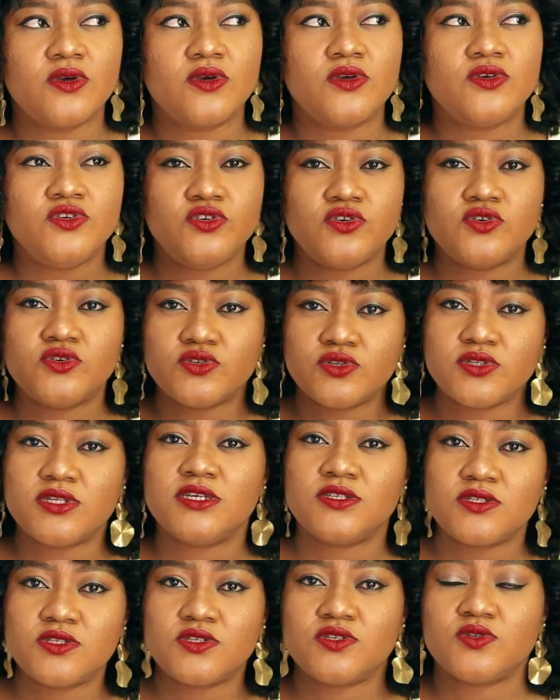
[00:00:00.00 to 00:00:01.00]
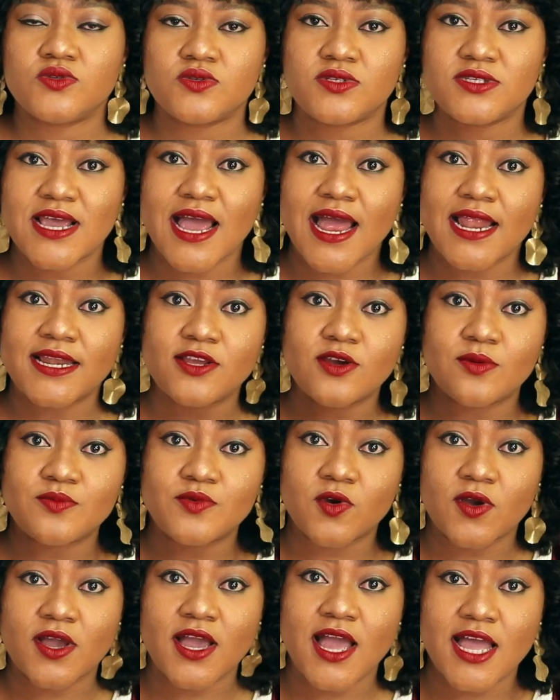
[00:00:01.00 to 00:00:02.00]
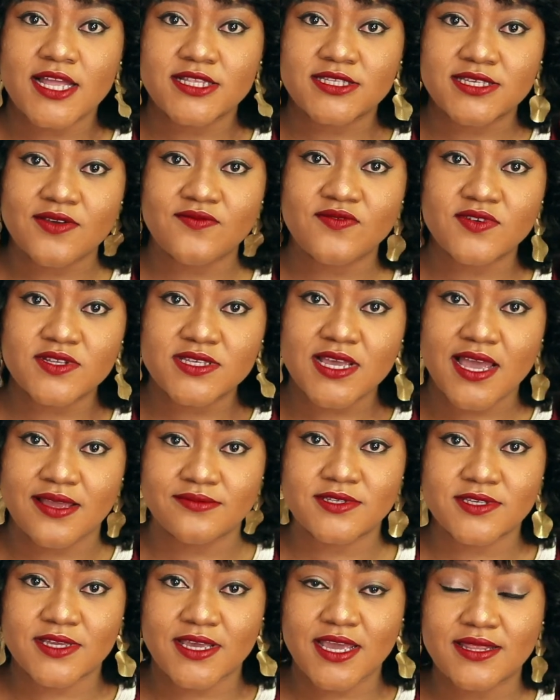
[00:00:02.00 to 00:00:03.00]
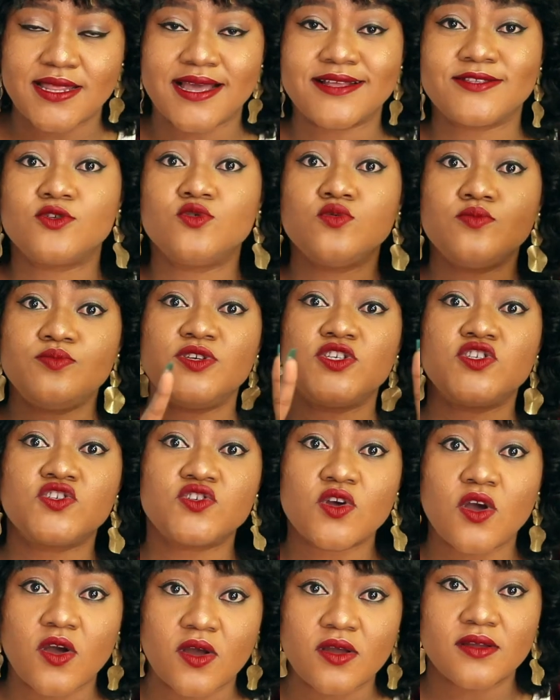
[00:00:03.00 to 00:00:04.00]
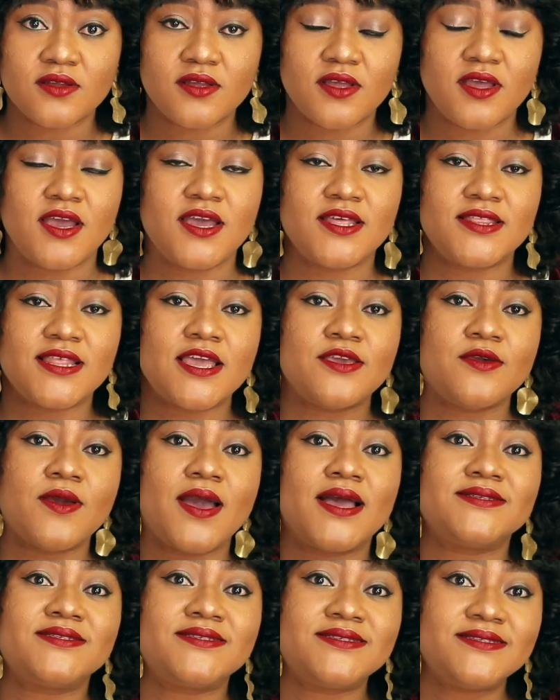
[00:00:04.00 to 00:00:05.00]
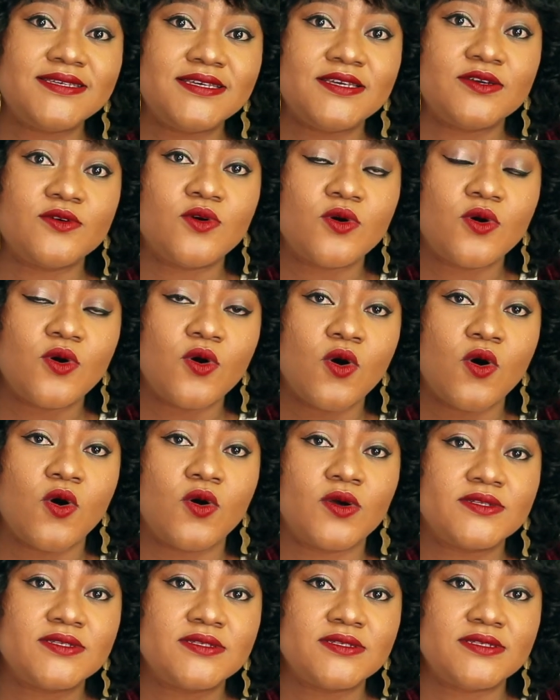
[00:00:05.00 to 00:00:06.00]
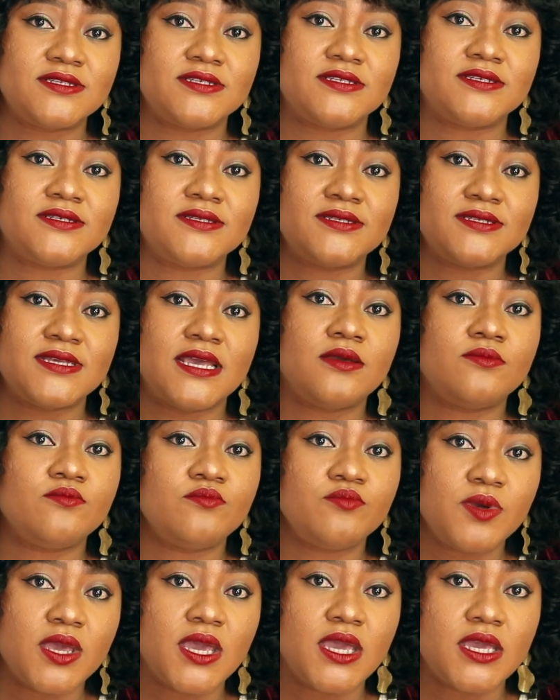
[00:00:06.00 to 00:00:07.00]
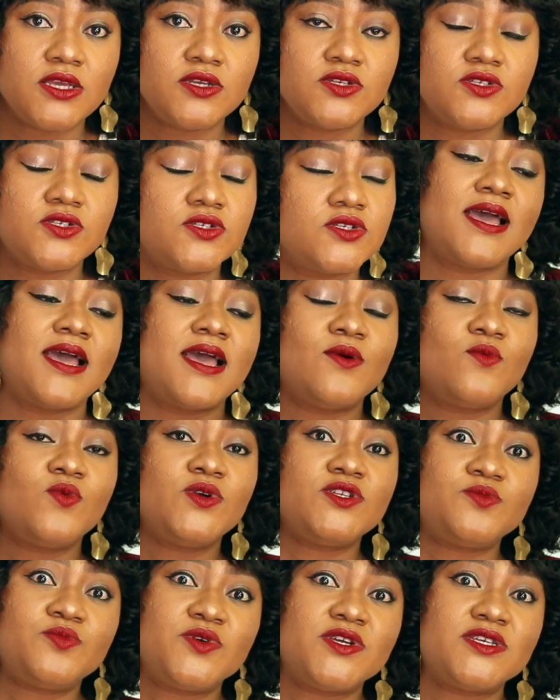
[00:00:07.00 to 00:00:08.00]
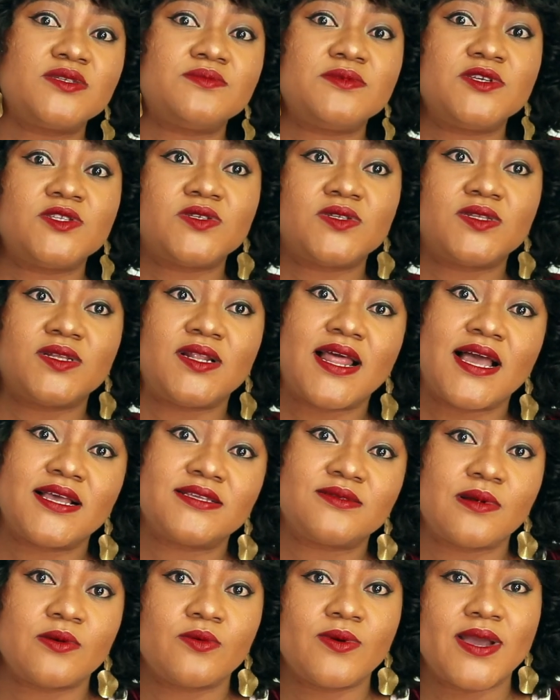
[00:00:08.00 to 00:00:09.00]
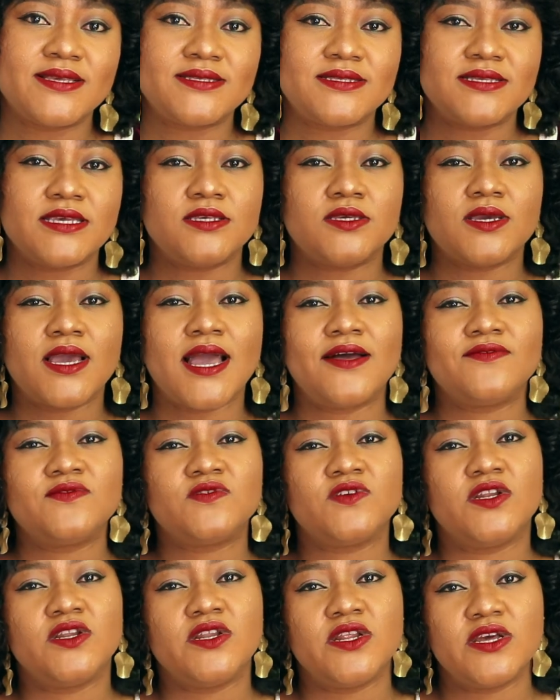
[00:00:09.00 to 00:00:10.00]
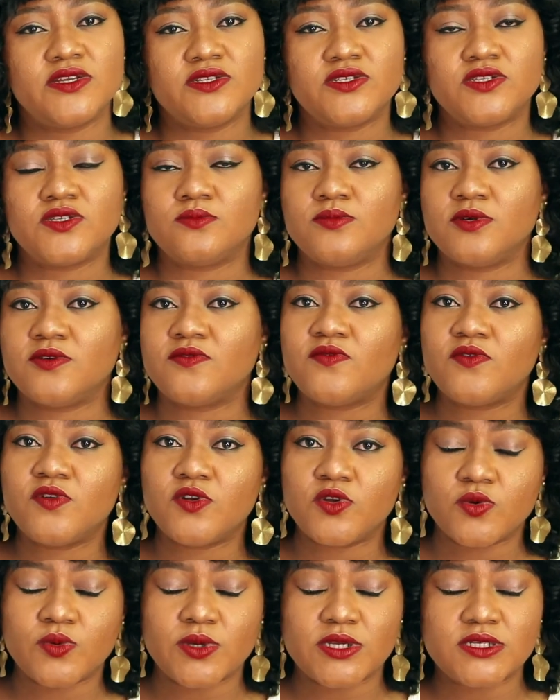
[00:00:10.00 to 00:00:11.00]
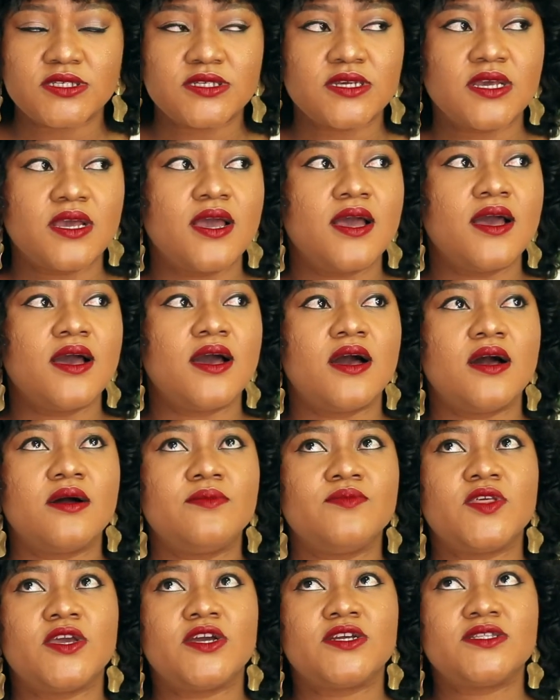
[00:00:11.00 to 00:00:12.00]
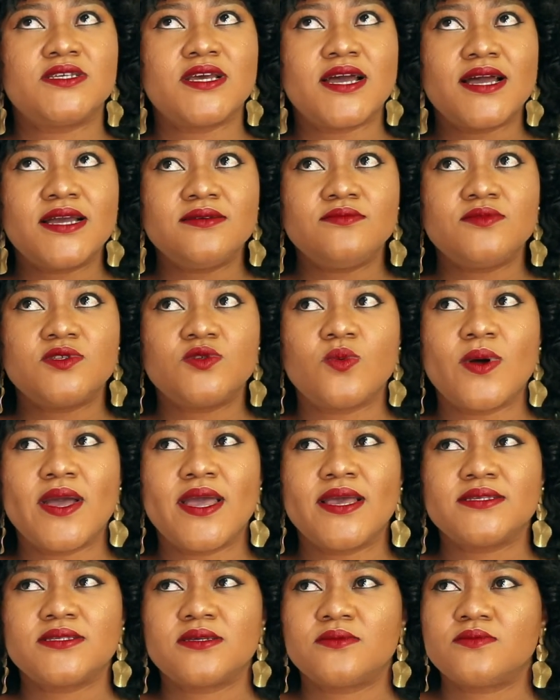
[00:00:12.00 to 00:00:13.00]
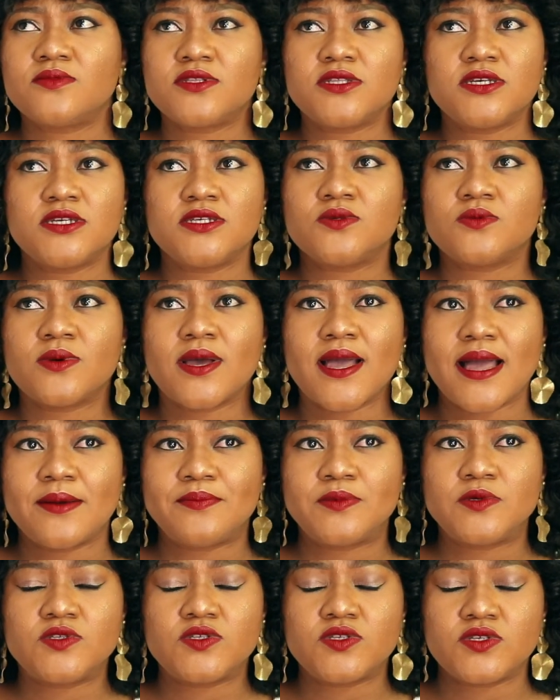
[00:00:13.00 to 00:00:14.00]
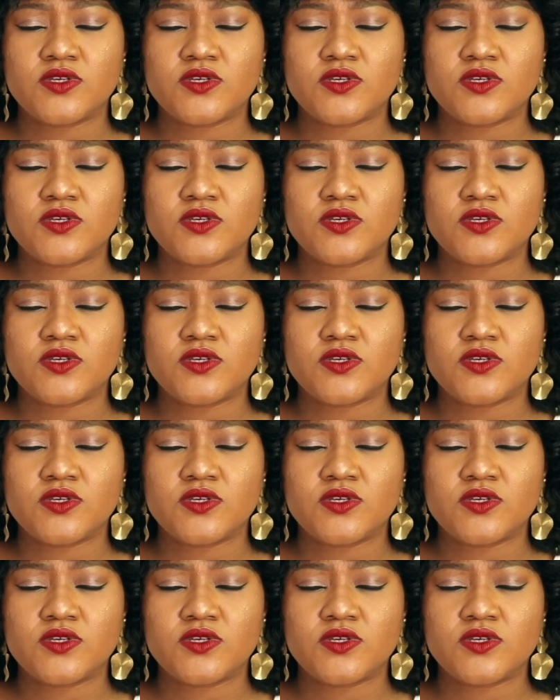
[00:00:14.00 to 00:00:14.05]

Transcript: You need to tally up your cards every time together to be sure that you are still on the same page. Which brings me to the last part, where I say you have to learn to be fluid. There are times where some things will happen to